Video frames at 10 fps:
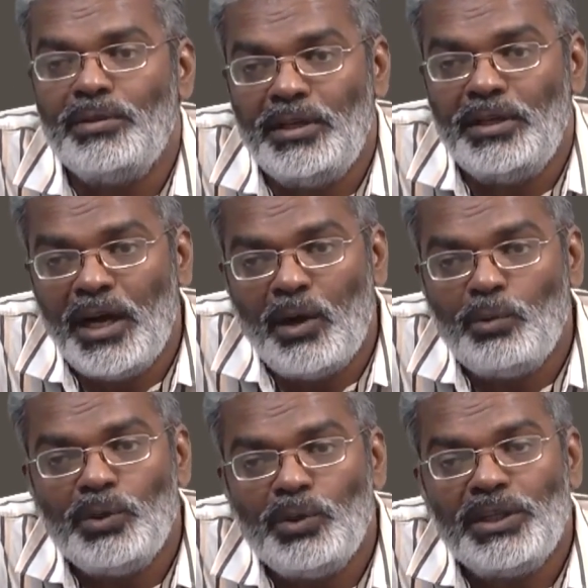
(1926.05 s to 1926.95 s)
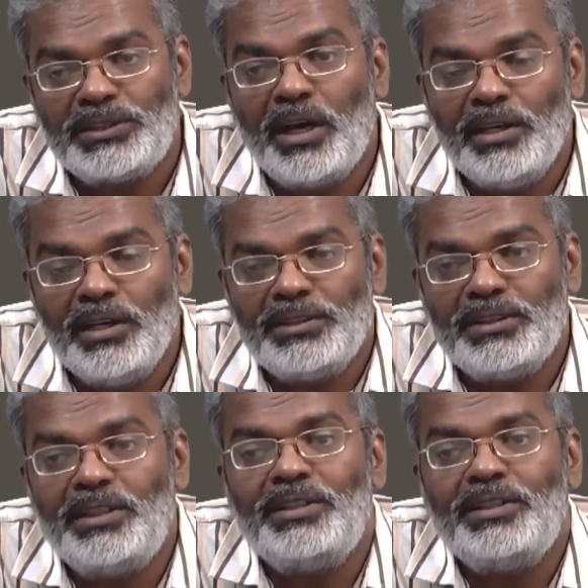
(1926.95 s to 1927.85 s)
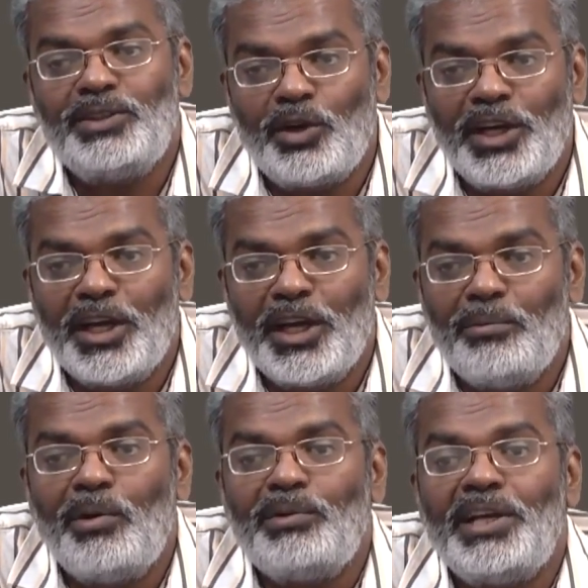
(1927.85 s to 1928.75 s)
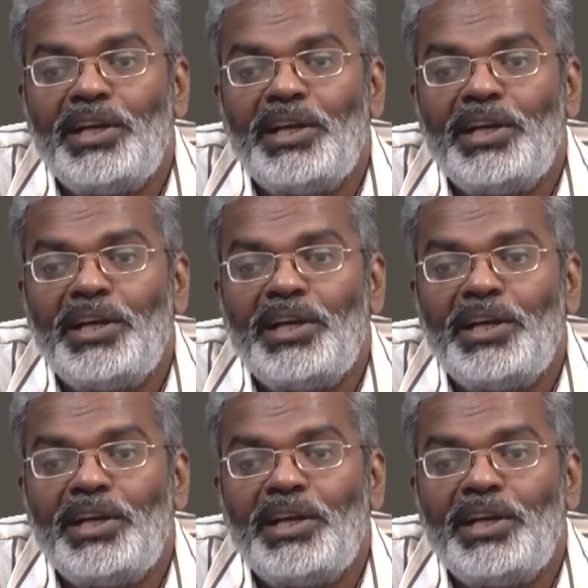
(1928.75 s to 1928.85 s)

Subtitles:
Now, scholars are talking about